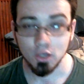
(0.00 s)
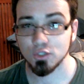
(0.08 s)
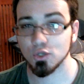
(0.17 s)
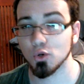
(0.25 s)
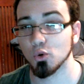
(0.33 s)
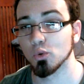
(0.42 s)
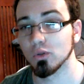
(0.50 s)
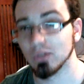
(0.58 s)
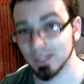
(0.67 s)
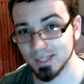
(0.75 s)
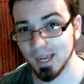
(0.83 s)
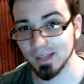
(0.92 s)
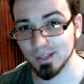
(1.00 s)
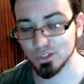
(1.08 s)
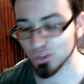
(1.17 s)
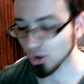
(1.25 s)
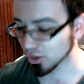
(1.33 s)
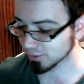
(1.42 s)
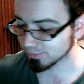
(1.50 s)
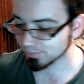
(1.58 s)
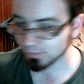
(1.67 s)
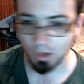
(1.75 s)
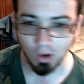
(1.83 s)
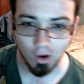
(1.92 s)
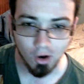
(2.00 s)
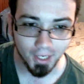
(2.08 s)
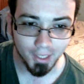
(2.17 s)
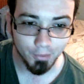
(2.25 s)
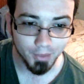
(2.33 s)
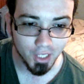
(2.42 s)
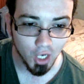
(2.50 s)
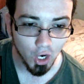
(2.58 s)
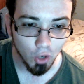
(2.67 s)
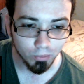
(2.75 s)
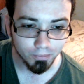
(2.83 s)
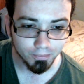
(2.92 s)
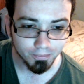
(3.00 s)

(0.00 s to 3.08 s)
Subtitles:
So, let's get this started. Alright, here we go.